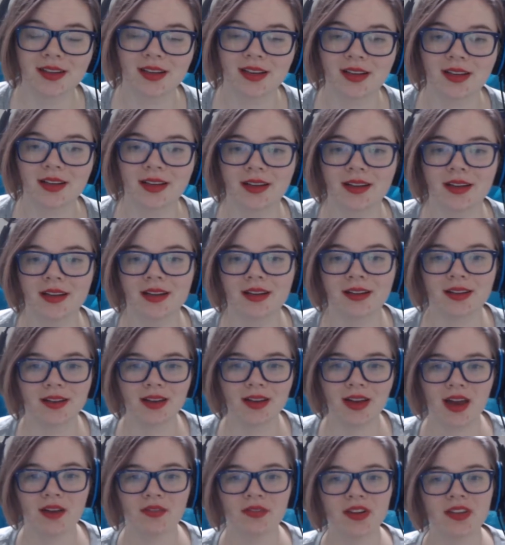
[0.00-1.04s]
Uh,
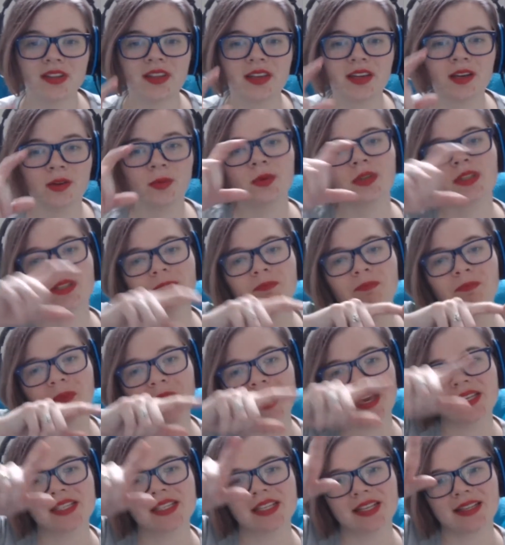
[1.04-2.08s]
everything was
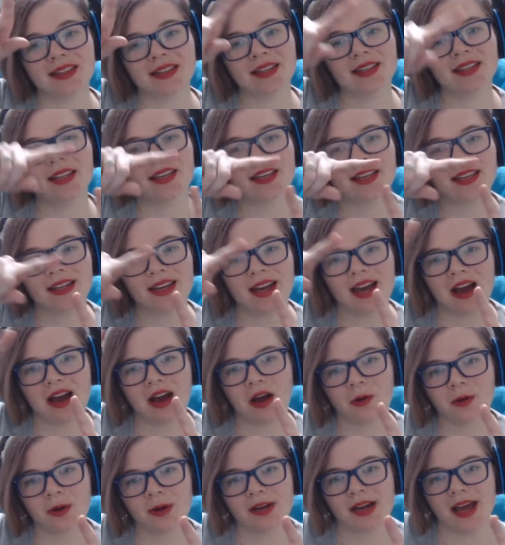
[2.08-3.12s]
basically like an
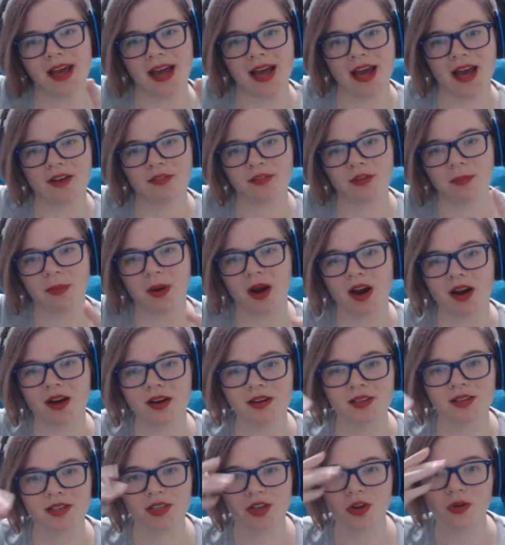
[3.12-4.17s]
hour and a half
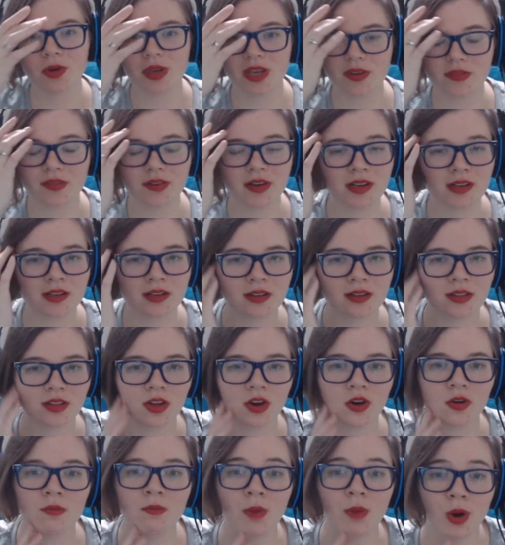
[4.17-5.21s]
apart, so even
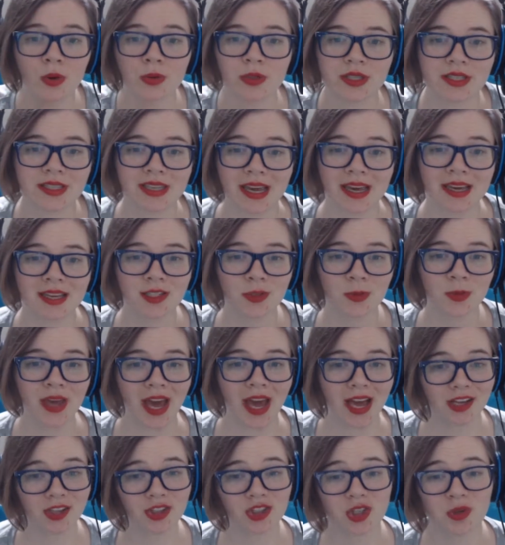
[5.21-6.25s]
though most days we
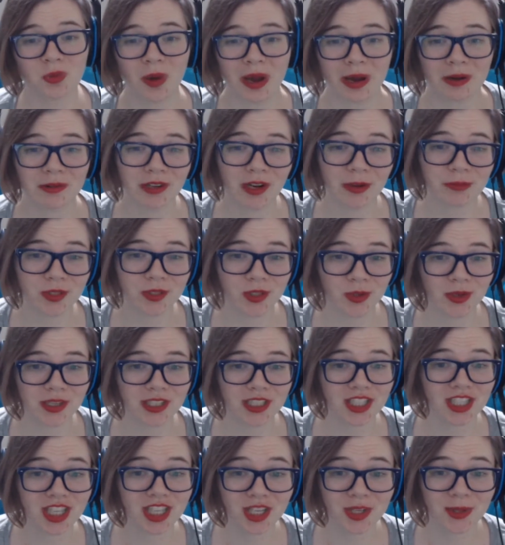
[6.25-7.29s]
actually wound up doing
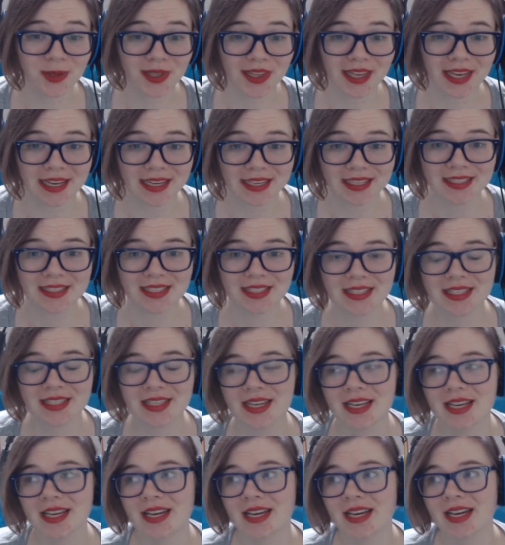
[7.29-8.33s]
two things,
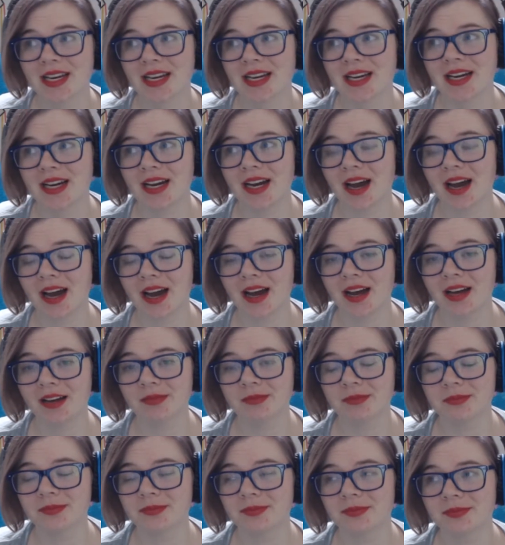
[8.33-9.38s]

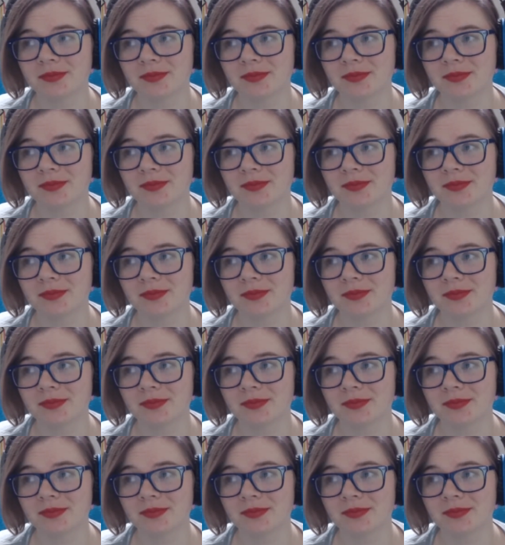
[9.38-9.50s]
um,